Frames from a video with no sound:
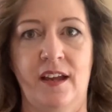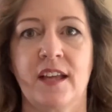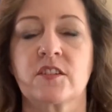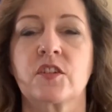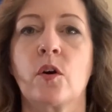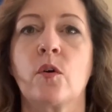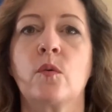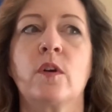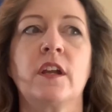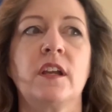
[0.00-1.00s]
And
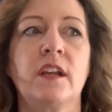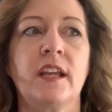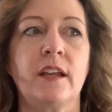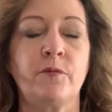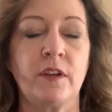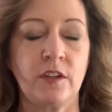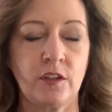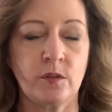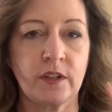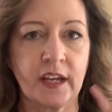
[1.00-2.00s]
so if
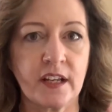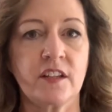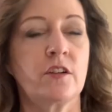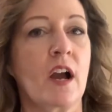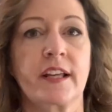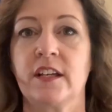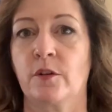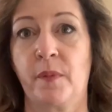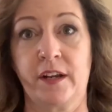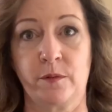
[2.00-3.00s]
you get, you got to get your
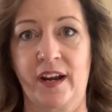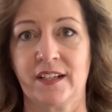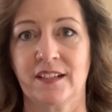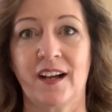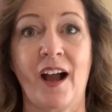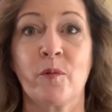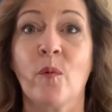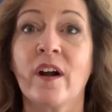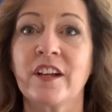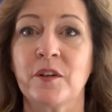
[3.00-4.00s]
mind right. I
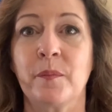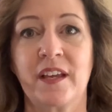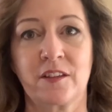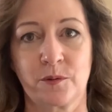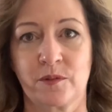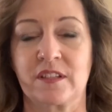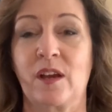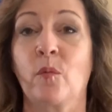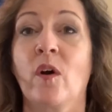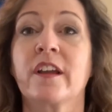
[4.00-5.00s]
want you to make it through this. I
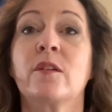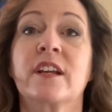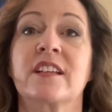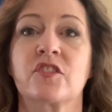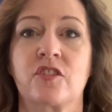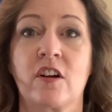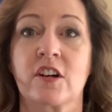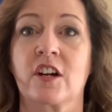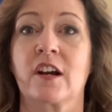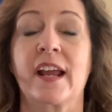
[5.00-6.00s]
want you to get
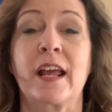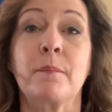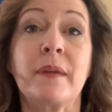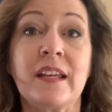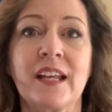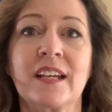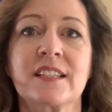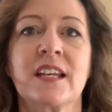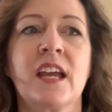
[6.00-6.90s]
stronger, and I mean it.